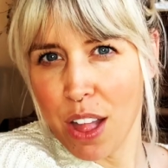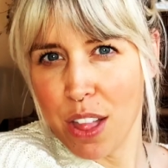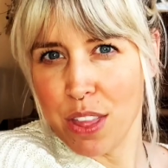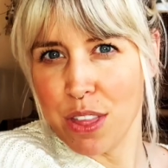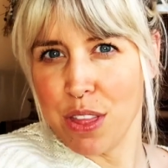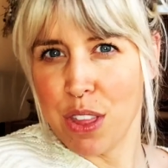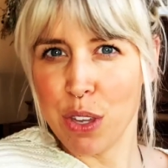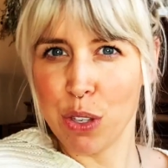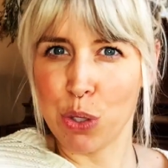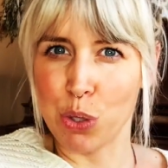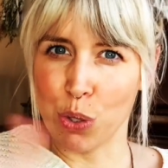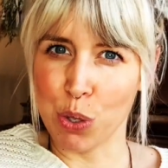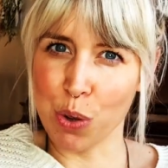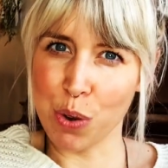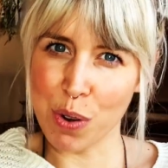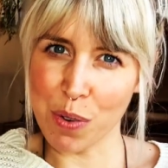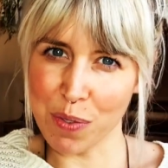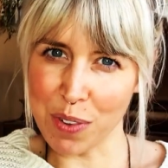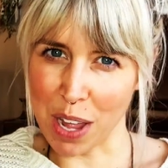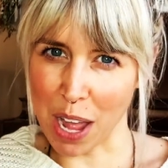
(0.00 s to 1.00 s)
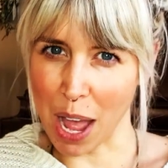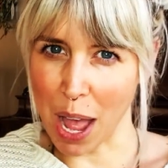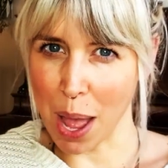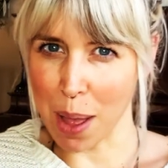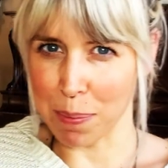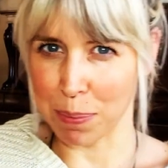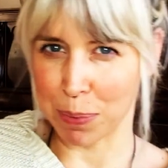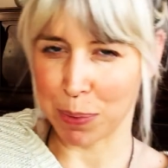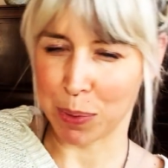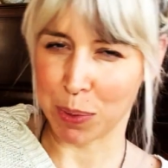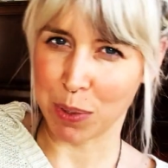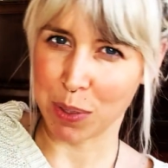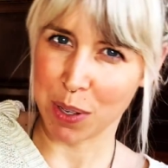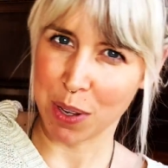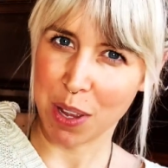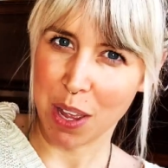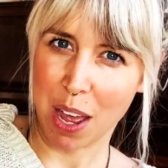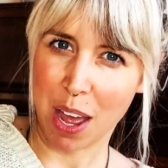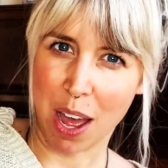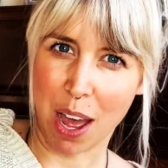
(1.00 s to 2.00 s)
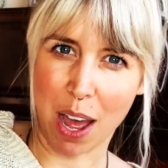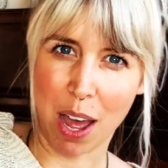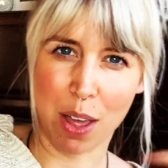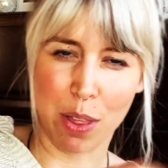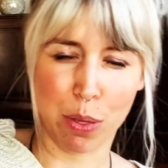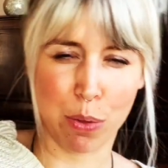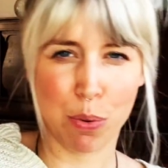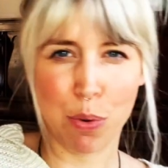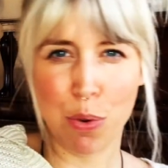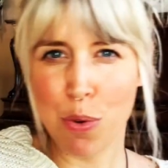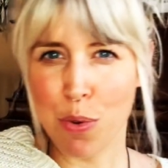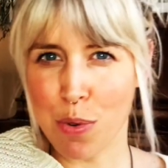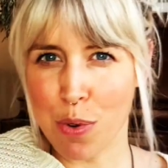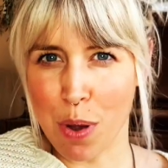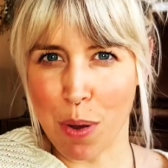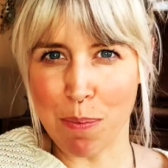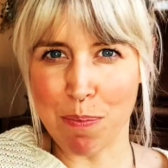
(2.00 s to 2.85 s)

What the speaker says: The Suit of Cups. Through